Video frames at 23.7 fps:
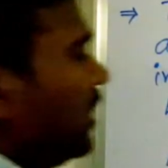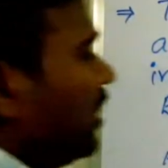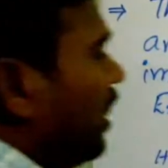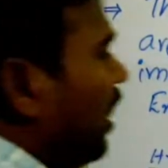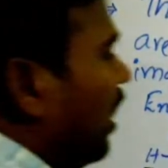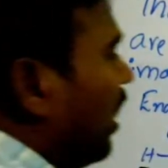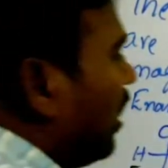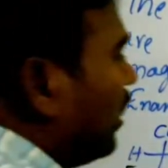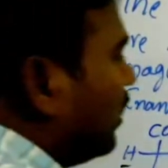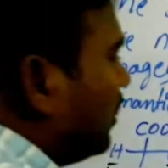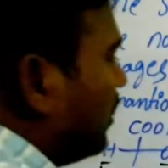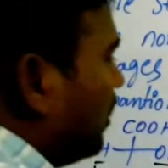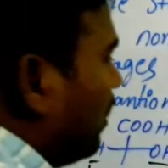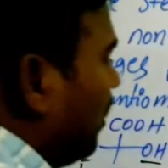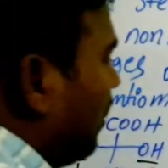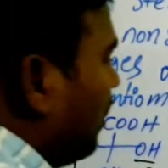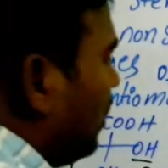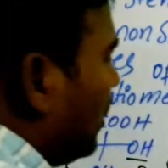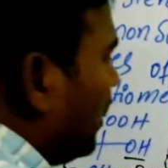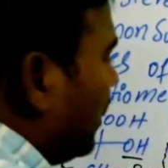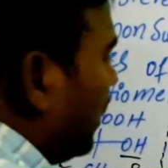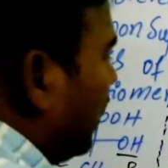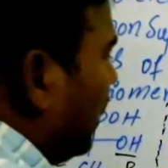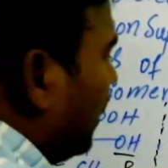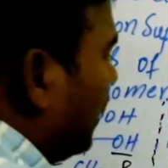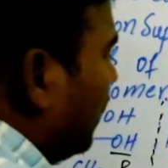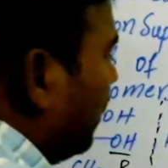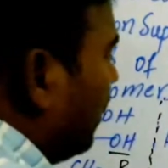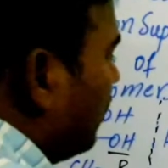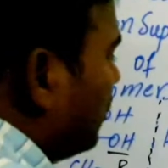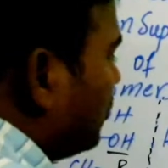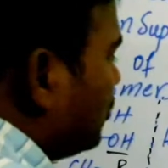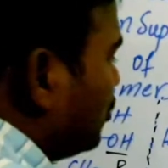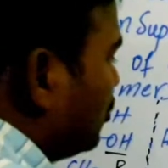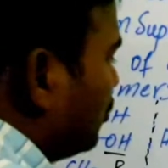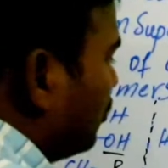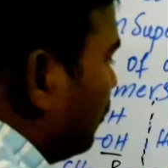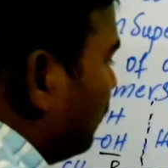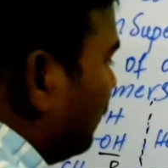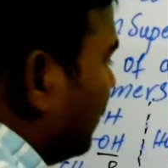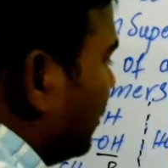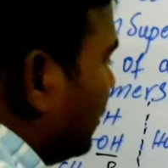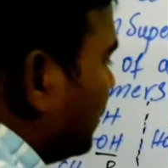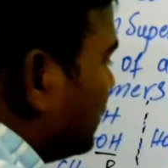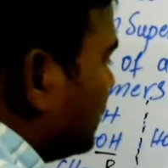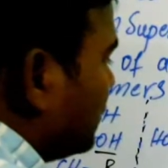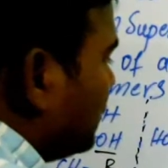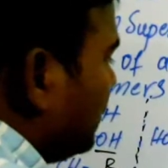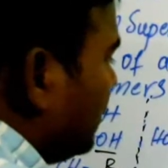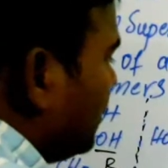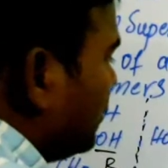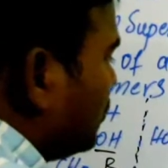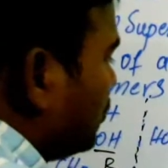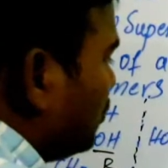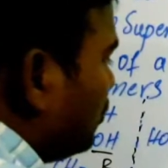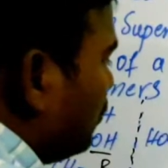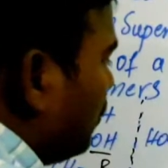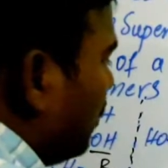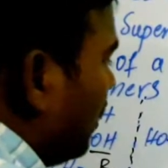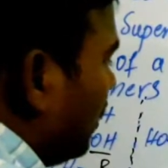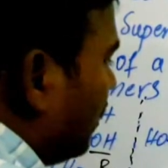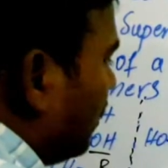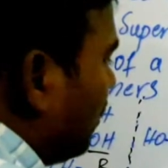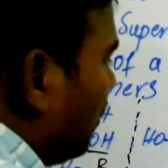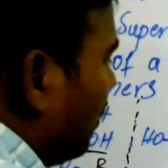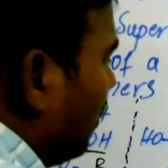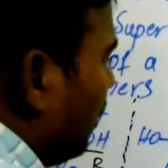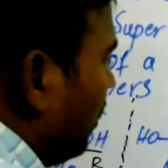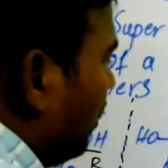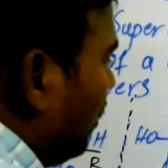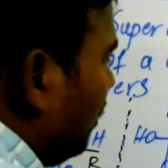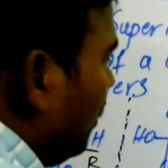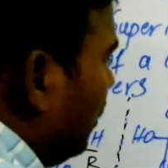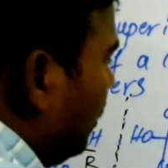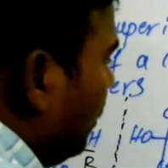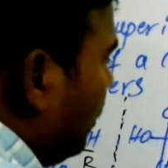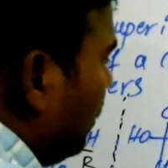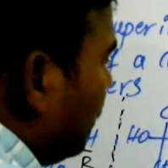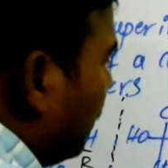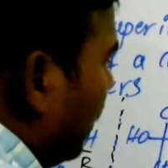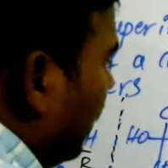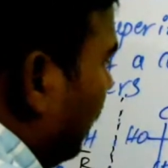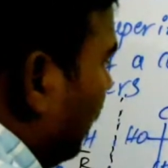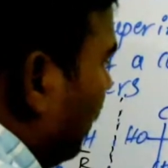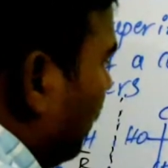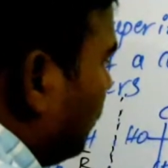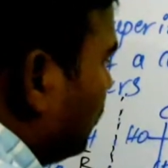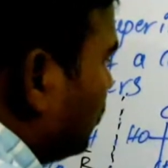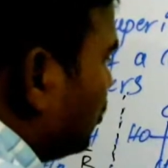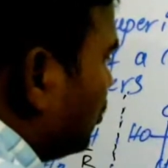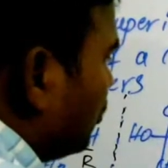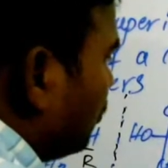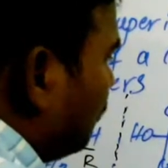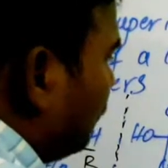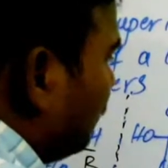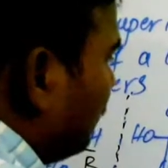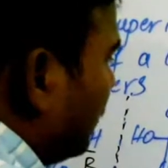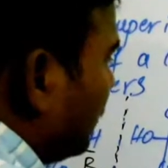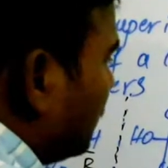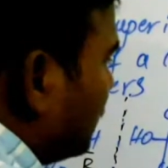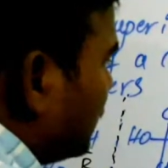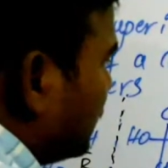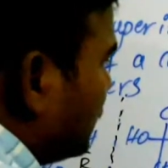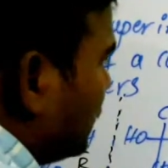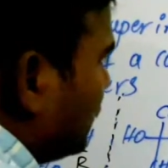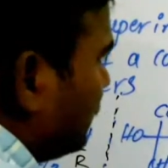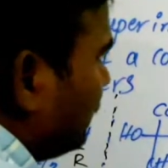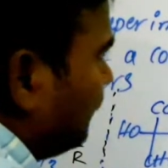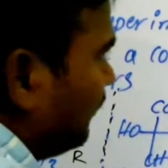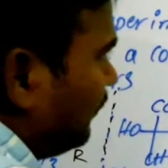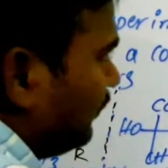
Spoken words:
are called enantiomers. These two are called enantiomers.